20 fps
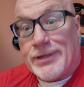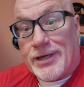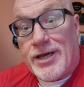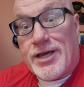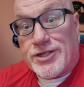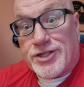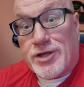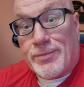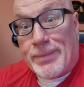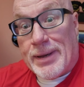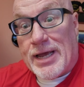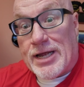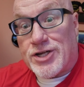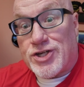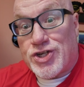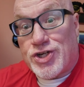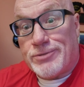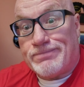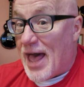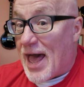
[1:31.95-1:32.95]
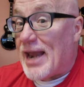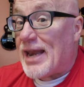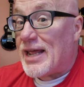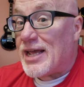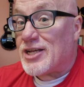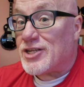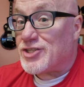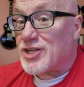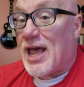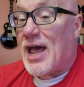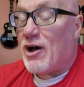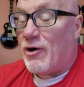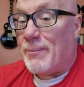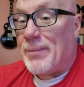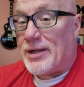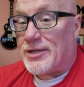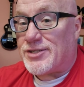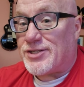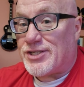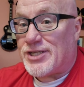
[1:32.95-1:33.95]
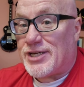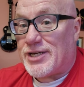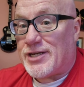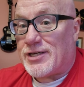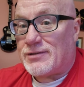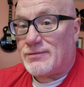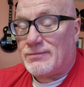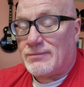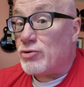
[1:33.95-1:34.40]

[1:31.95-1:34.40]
is a bitch. That is how men see it.